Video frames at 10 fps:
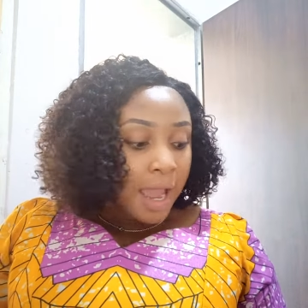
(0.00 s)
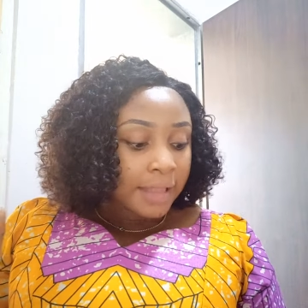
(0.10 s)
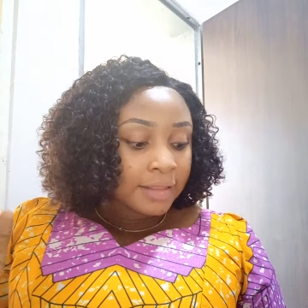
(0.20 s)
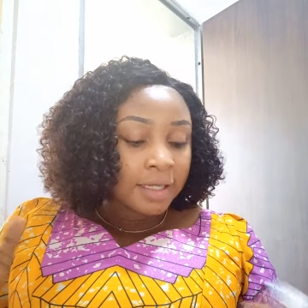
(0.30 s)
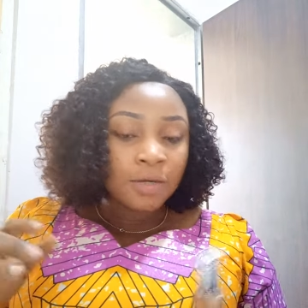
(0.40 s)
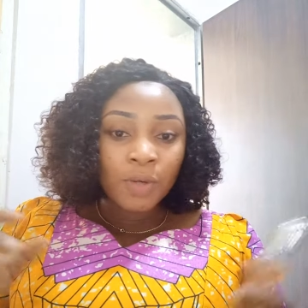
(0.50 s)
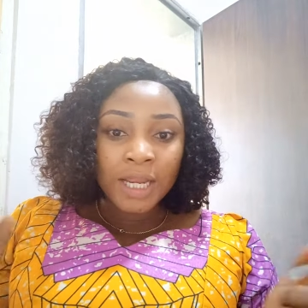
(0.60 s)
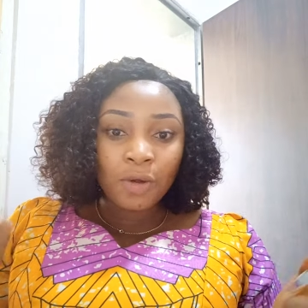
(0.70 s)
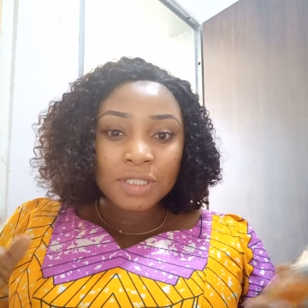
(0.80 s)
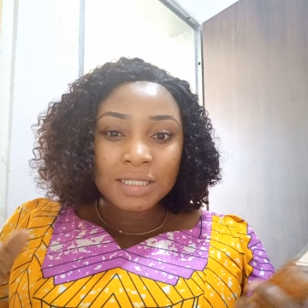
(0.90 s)
And then when
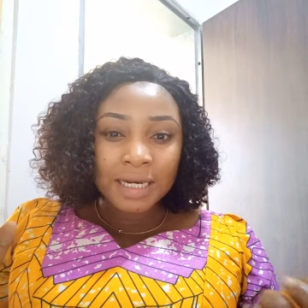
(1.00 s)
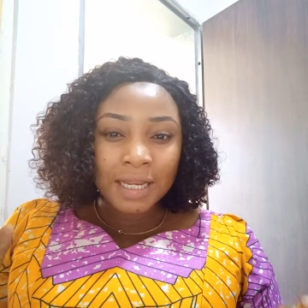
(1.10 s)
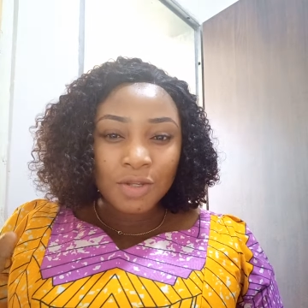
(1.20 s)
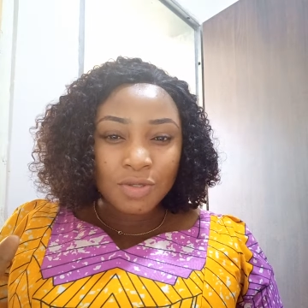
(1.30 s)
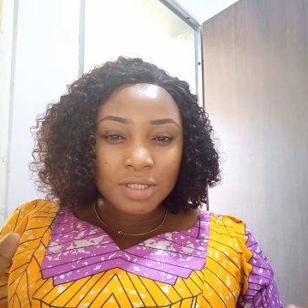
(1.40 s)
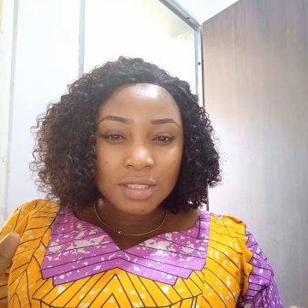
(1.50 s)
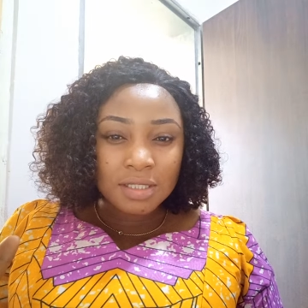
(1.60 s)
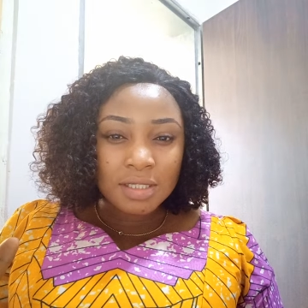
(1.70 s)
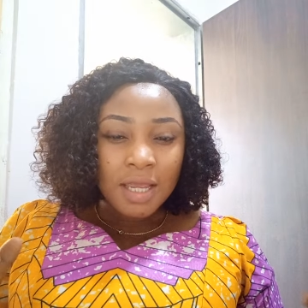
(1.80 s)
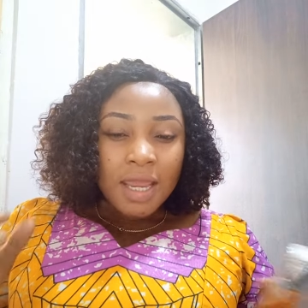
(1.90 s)
I got it and I used
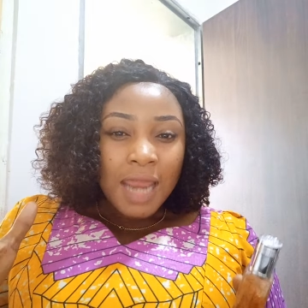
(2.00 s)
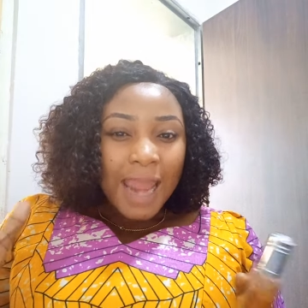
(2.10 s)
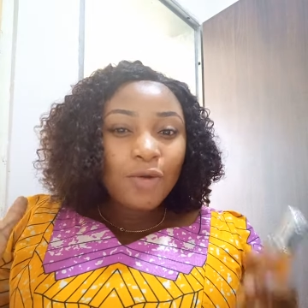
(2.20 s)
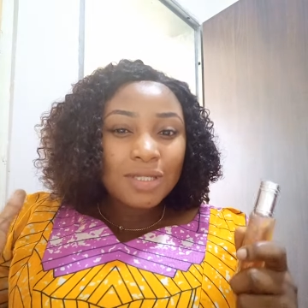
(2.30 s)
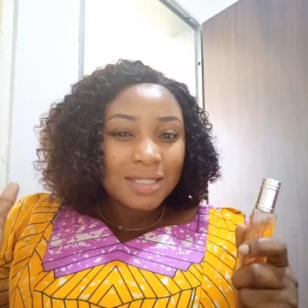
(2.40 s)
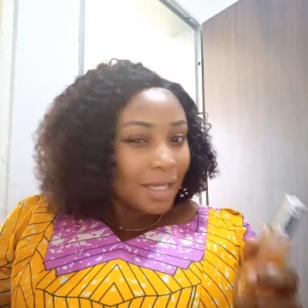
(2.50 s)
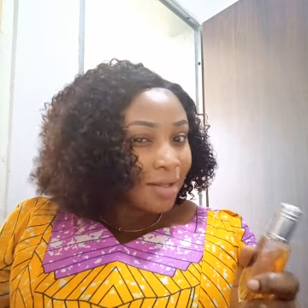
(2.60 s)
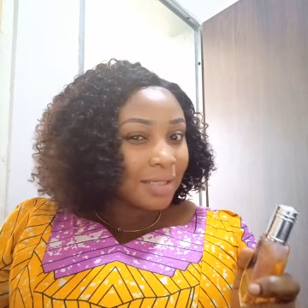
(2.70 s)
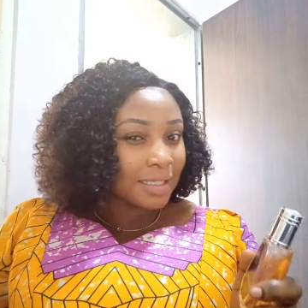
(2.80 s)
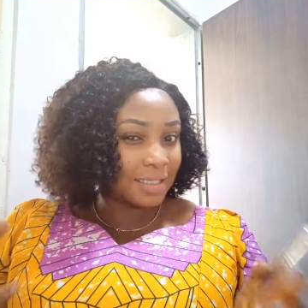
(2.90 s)
it, I could
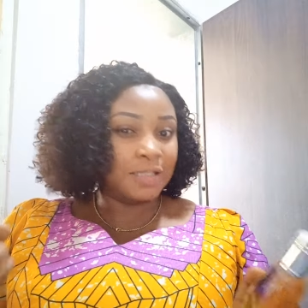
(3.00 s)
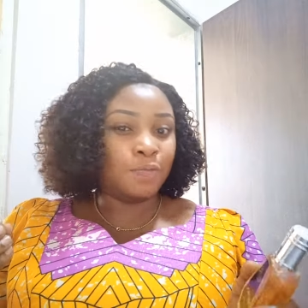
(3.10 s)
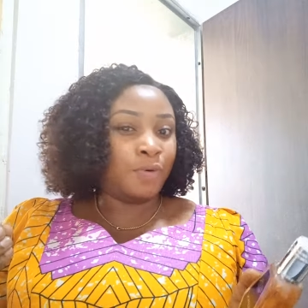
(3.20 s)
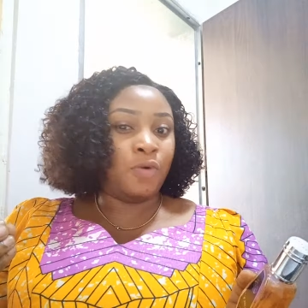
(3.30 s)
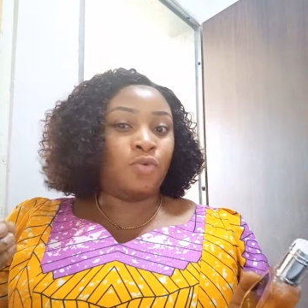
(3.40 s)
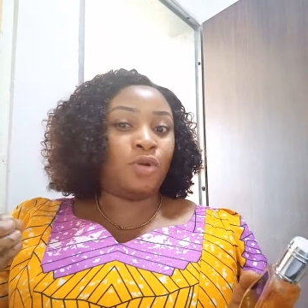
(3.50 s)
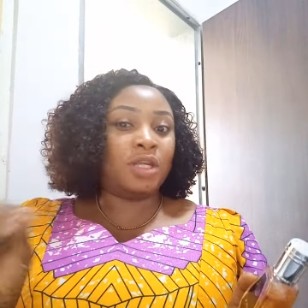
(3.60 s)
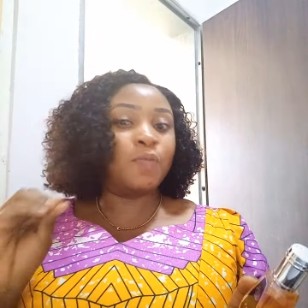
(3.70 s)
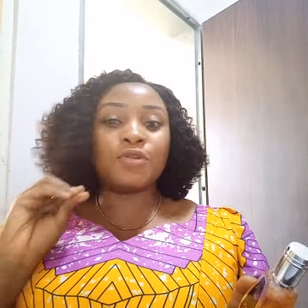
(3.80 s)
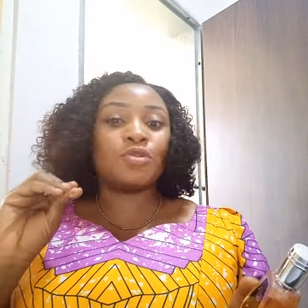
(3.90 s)
tell that this is brown
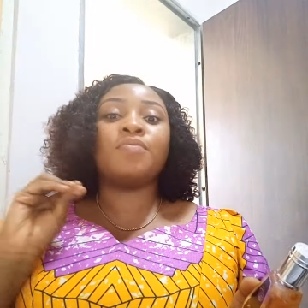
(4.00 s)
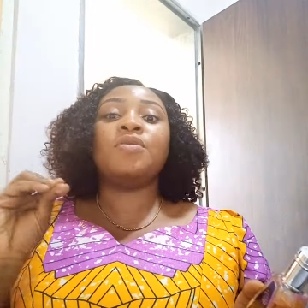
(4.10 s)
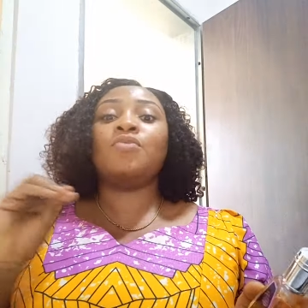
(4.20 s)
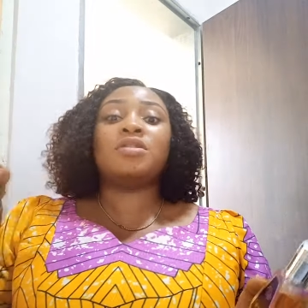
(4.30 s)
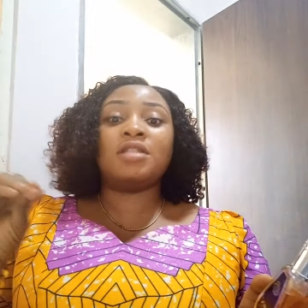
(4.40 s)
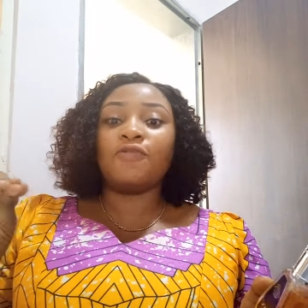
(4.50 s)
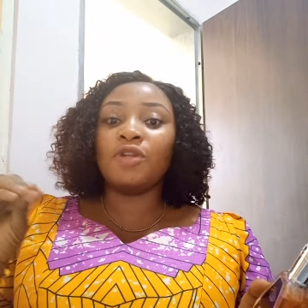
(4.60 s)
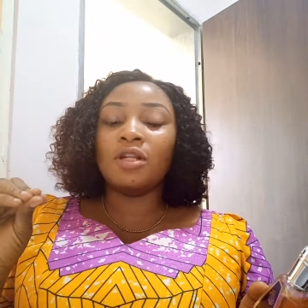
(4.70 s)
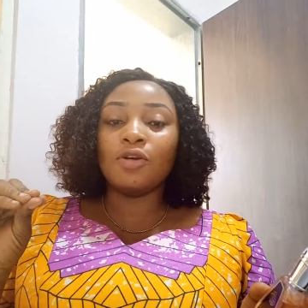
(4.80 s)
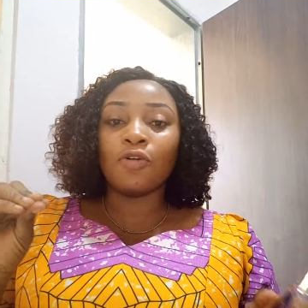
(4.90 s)
orchid, but something was
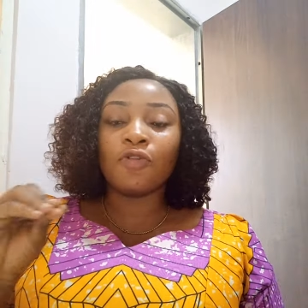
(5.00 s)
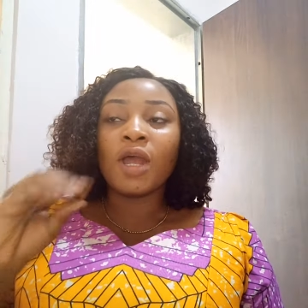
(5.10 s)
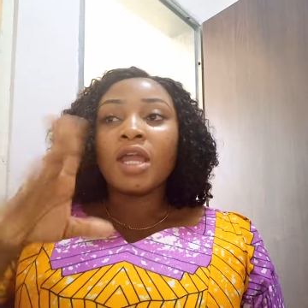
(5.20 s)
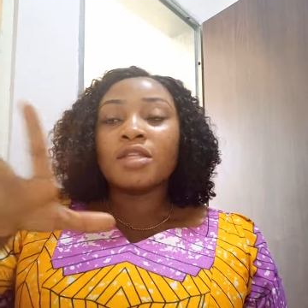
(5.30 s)
definitely off.